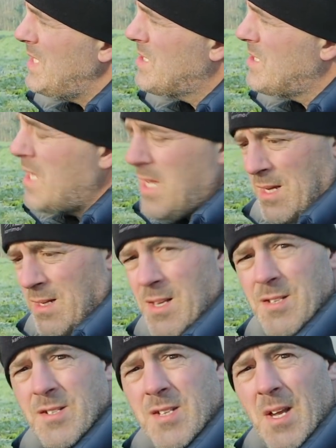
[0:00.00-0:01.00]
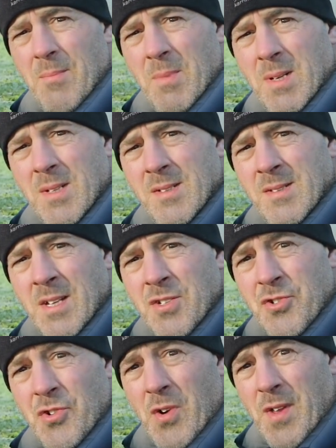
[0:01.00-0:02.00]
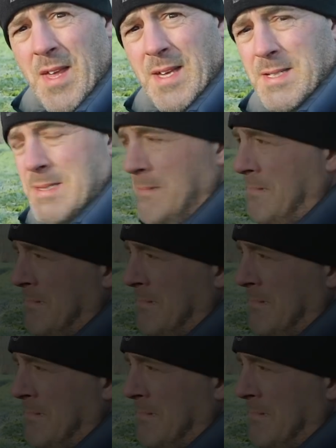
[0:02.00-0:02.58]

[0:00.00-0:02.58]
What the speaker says: So yeah, let's try this.